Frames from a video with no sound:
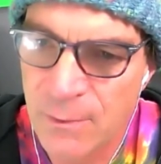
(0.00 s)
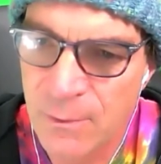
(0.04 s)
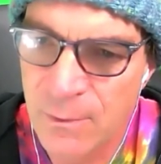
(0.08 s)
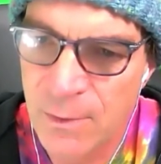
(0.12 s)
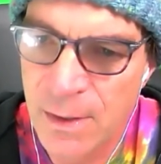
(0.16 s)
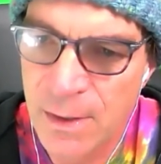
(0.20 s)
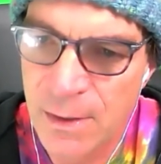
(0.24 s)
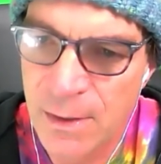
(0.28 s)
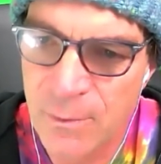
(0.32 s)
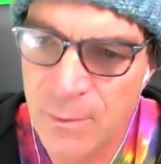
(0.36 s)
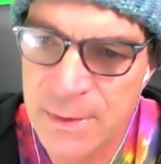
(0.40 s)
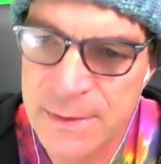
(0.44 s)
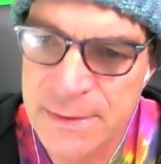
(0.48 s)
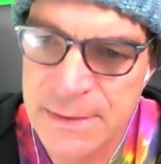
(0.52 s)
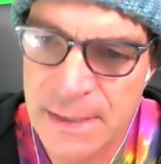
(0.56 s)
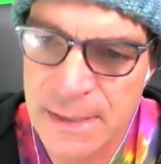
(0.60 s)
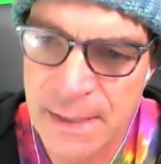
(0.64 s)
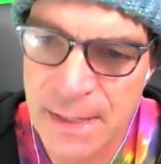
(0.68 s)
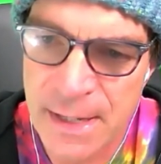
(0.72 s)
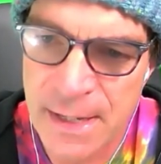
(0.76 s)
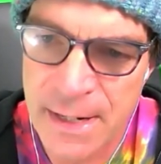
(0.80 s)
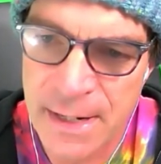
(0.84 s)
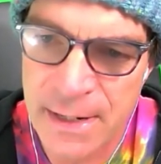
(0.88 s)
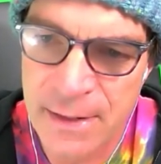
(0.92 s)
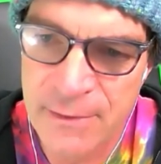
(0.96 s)
Once I
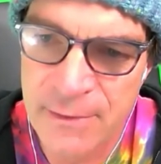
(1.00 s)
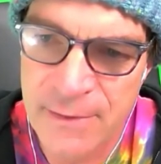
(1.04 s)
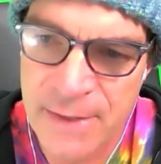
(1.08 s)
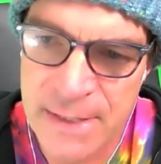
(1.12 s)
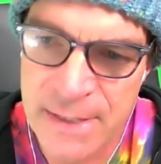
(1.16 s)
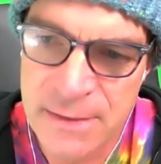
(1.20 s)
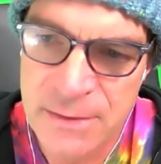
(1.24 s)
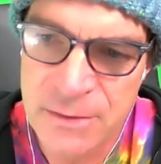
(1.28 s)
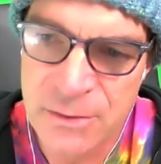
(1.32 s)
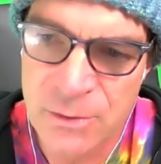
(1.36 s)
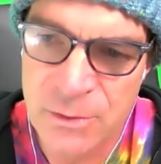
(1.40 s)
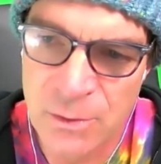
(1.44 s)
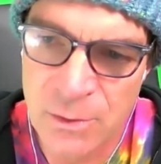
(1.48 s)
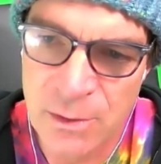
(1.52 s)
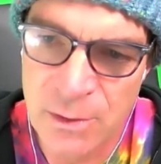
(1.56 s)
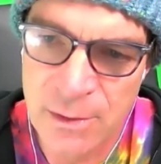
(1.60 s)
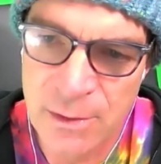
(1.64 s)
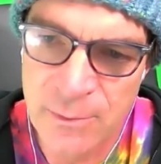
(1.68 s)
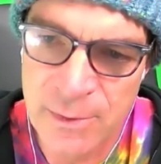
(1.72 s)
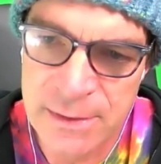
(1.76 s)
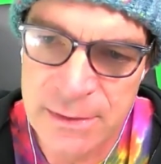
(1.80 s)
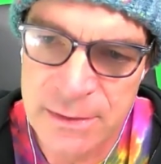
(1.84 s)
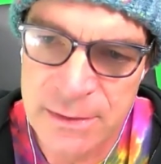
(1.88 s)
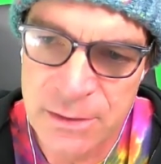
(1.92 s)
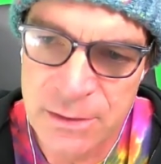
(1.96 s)
got out of high school and I
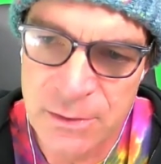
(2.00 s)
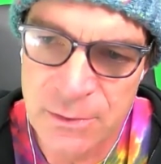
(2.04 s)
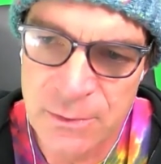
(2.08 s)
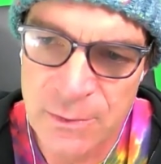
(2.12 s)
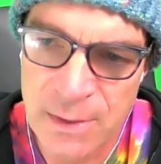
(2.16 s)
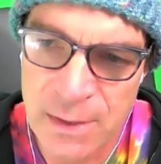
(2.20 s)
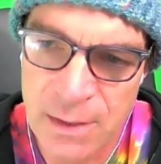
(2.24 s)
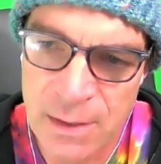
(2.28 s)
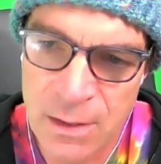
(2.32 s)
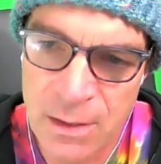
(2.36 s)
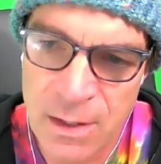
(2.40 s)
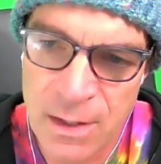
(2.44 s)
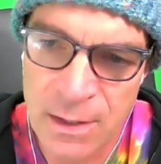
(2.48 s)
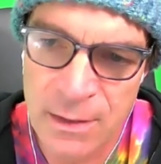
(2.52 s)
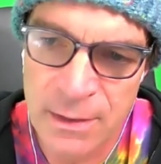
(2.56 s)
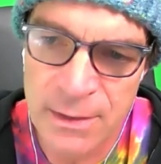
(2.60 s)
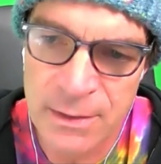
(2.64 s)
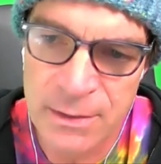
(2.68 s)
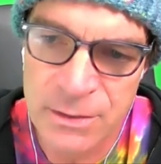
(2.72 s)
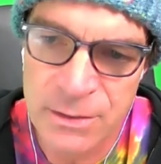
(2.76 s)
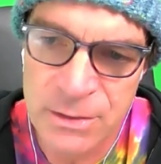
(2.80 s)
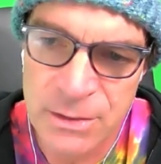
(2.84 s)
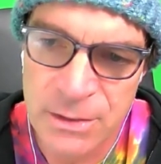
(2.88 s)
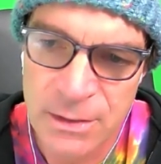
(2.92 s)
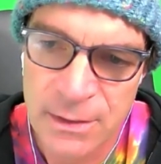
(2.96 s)
went to
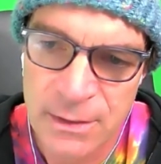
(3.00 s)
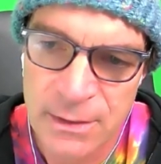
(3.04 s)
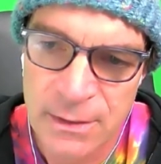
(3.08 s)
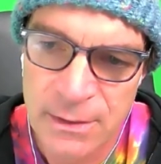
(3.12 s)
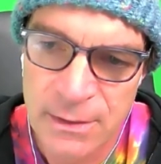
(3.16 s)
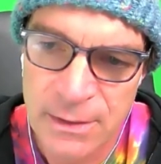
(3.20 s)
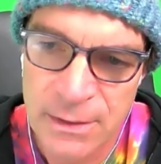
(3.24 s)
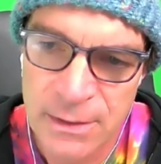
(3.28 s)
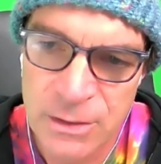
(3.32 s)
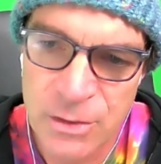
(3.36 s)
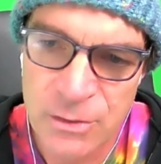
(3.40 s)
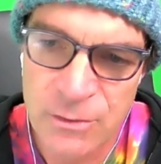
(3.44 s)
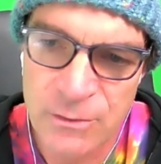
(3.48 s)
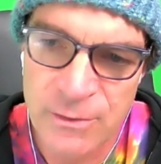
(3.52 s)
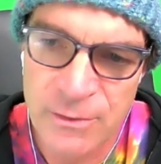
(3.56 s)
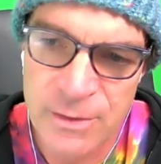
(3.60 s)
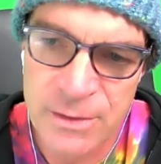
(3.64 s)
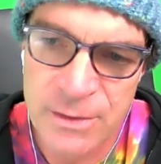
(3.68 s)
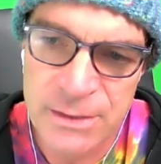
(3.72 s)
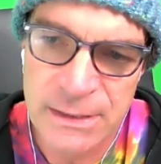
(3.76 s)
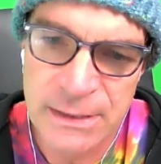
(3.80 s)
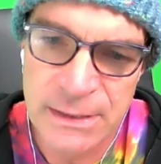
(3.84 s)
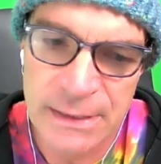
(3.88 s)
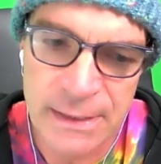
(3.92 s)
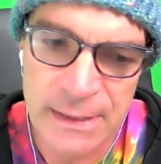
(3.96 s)
college and
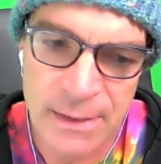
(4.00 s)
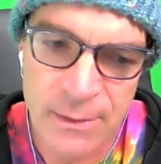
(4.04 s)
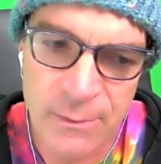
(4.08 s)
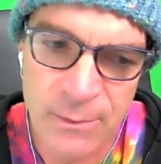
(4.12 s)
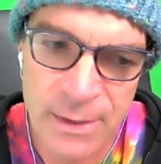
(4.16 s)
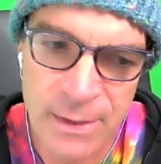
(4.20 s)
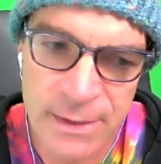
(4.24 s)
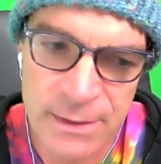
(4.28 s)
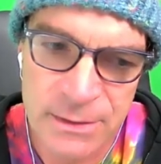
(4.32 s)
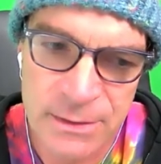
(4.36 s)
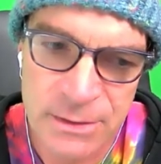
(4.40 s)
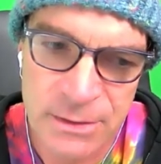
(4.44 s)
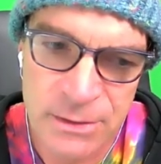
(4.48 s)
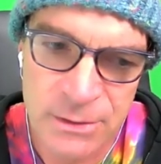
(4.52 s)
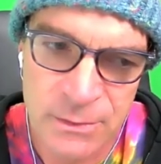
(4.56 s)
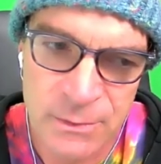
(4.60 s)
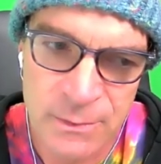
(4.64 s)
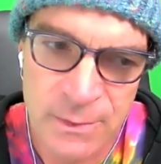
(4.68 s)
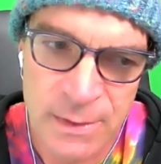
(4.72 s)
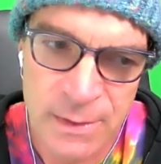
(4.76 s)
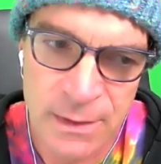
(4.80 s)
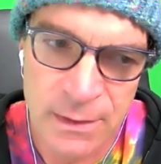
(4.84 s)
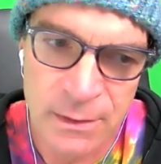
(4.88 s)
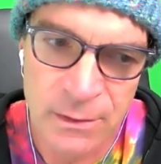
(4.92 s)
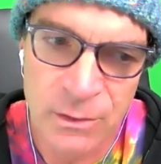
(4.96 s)
university, I wanted to
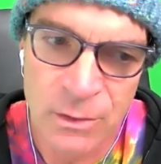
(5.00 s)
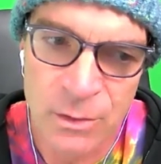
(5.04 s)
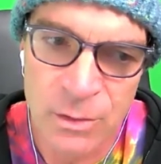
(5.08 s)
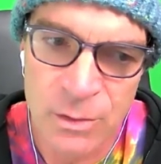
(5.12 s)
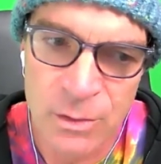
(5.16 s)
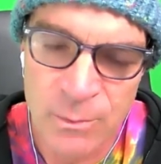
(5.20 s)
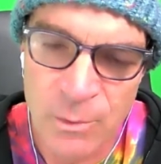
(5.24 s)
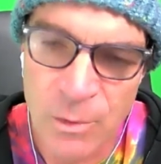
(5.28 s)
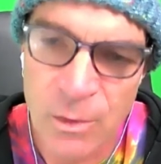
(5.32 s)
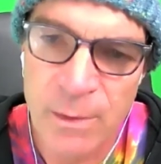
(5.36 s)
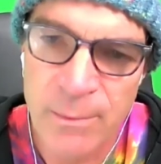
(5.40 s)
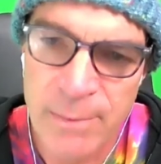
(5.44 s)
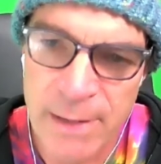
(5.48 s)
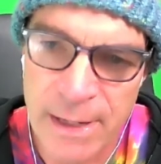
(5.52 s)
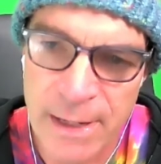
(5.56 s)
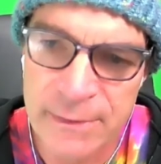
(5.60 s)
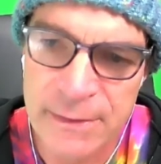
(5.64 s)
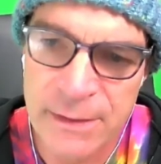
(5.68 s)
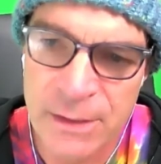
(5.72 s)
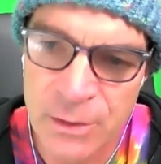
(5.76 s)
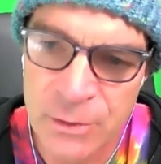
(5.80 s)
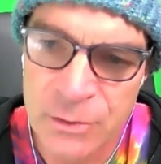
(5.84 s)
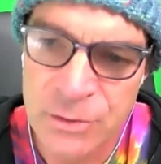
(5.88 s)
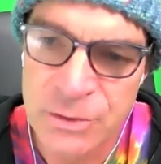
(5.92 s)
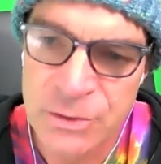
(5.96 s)
learn more about
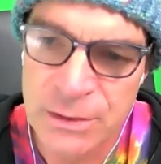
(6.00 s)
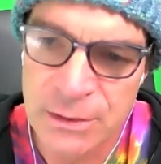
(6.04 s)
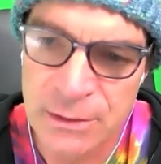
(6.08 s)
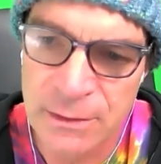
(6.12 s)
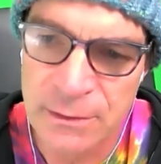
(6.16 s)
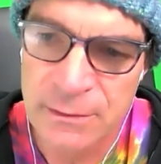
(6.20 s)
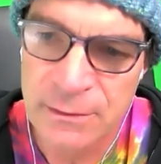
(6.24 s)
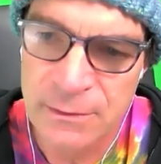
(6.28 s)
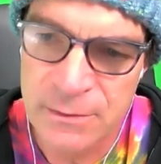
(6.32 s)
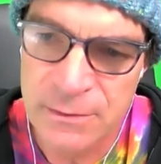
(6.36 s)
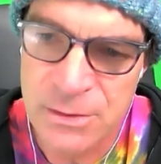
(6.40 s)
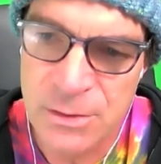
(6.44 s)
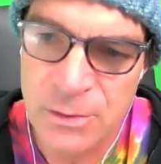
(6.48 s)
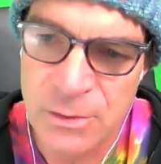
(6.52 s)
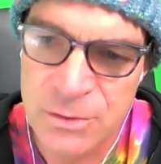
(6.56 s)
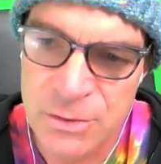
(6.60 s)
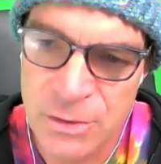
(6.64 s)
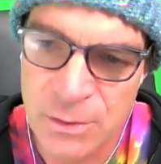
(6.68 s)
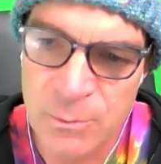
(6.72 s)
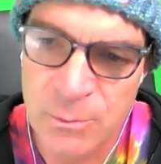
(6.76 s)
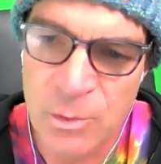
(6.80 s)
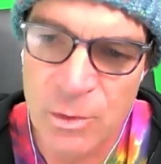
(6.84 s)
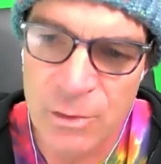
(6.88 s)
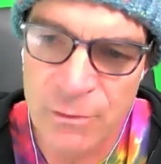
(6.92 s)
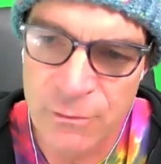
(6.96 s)
the ocean, and so it
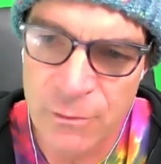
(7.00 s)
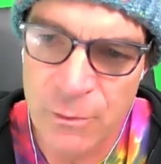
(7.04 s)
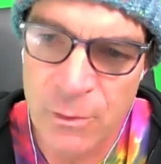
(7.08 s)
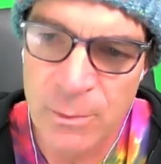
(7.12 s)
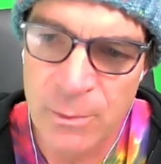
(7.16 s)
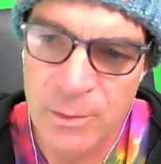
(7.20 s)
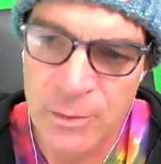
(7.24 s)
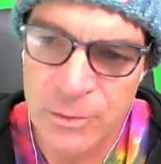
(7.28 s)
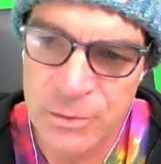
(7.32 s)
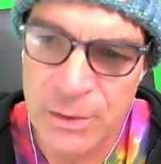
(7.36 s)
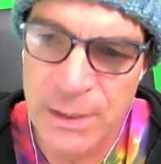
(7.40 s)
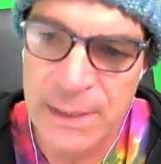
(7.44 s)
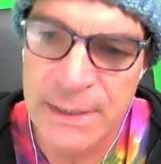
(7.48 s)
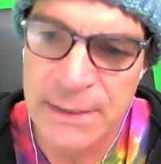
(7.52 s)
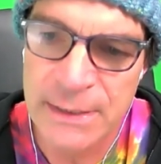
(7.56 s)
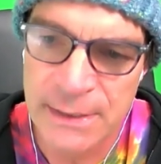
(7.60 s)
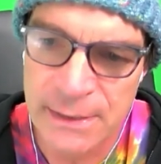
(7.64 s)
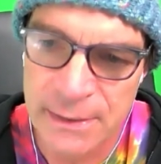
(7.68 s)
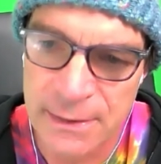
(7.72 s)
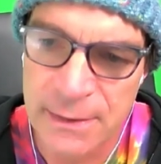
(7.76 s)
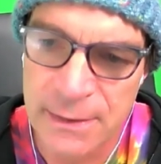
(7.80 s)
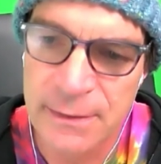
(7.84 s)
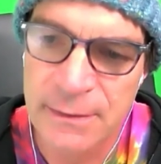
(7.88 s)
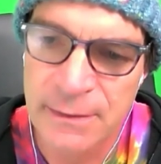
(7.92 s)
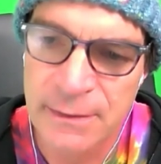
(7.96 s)
took more formal training
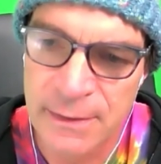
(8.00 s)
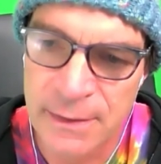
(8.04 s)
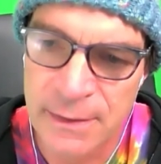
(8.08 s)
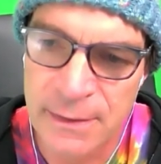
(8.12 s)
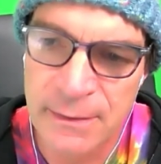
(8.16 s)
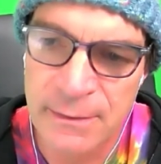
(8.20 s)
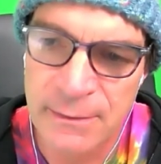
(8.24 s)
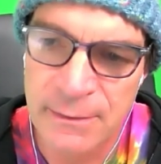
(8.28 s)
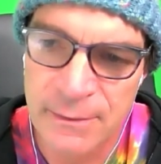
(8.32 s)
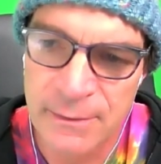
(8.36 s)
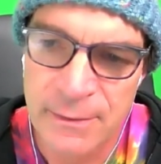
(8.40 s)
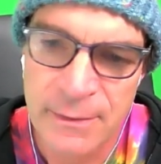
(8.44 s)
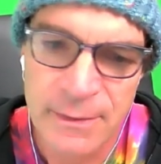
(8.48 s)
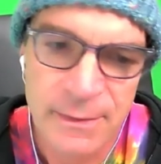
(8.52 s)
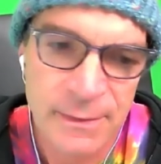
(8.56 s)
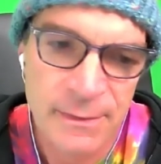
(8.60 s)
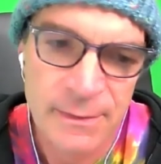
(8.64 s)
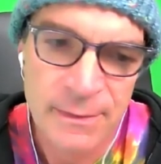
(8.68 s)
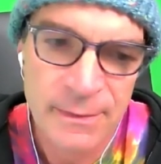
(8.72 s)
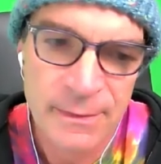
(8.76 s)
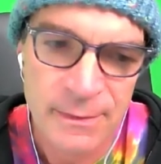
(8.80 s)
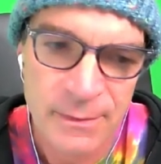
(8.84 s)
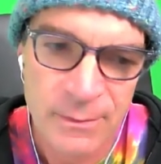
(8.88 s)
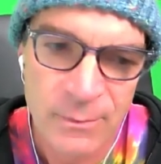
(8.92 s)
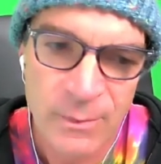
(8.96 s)
in it, and it
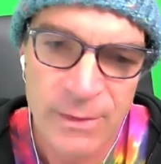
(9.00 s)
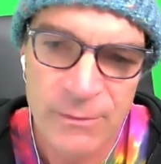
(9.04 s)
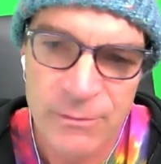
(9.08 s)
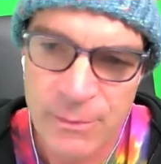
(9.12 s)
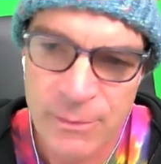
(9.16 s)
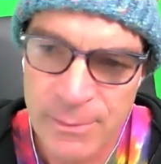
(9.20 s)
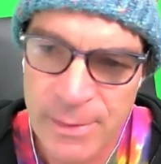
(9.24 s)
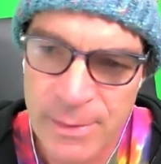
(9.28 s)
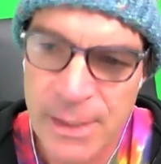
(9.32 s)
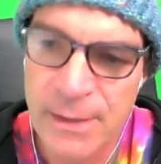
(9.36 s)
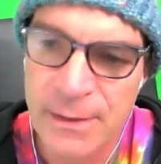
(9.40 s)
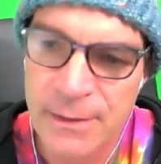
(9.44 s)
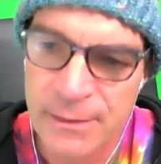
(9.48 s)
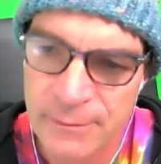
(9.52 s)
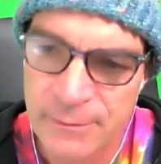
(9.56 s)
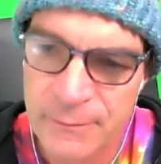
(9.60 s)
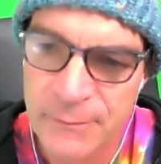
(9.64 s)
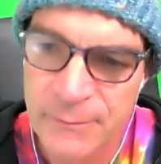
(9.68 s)
went from there.